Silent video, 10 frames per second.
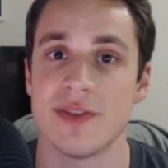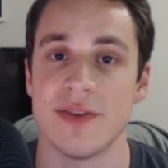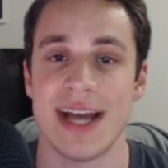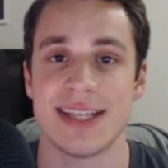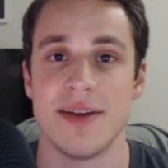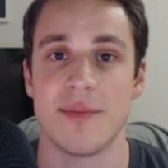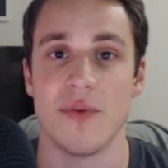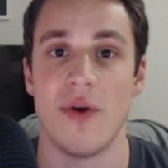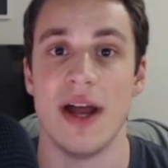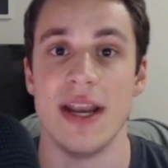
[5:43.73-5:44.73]
So that's number
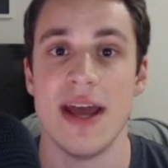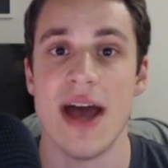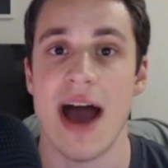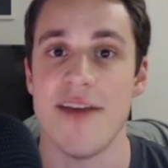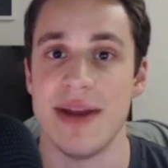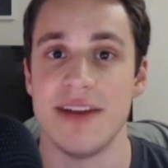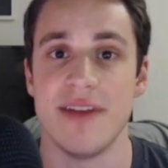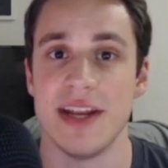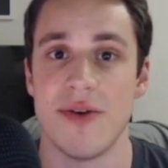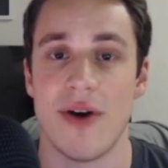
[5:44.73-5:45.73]
one. I've made a
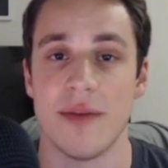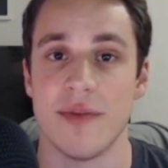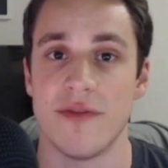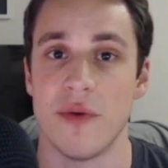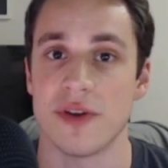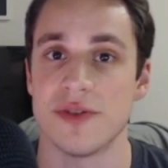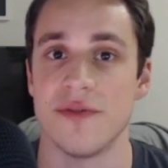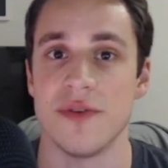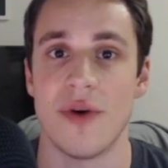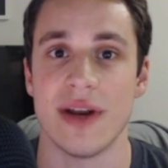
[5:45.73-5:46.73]
video on it before, so
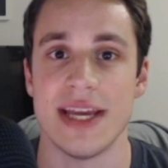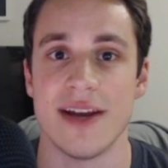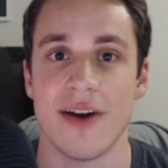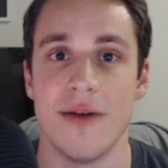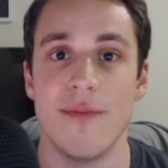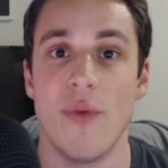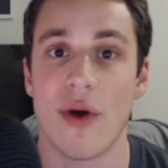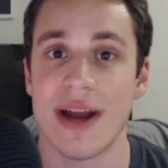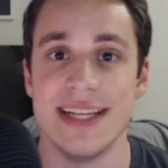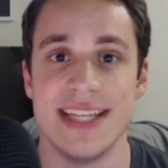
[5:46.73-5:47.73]
if you want to hear a
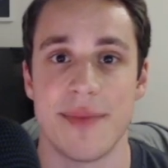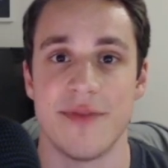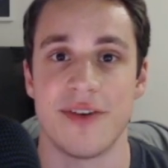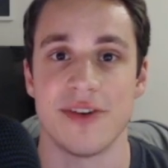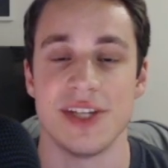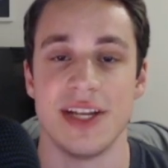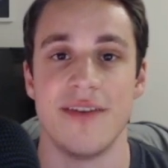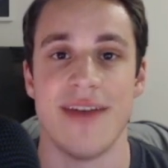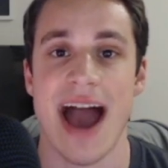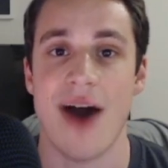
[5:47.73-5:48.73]
more in-depth version
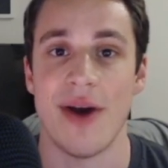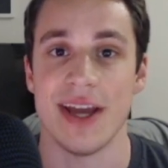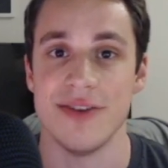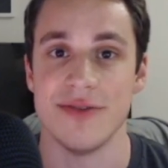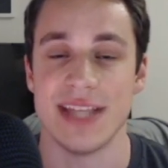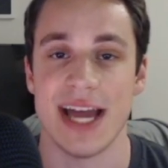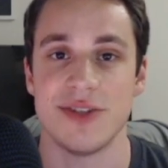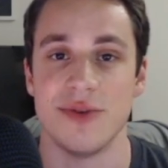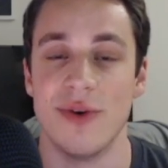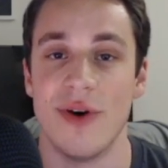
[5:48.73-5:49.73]
of how I use
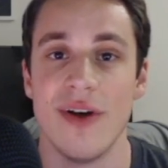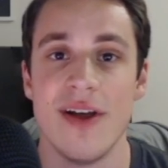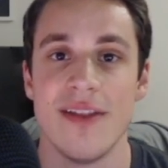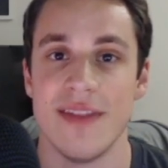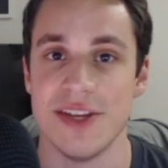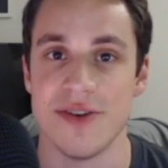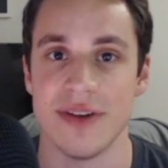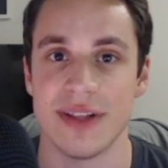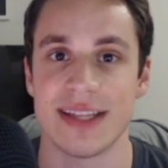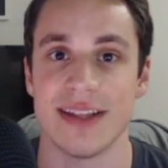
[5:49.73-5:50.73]
that tool, then you
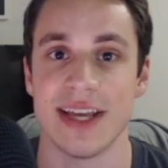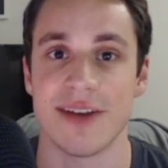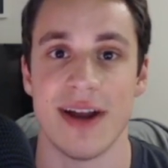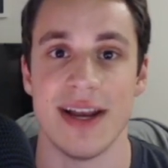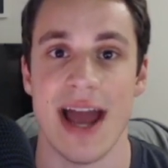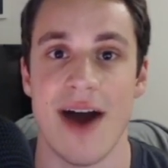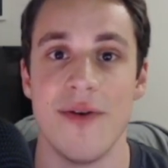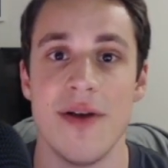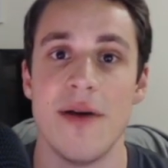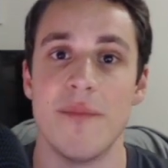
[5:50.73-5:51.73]
can click the link right now.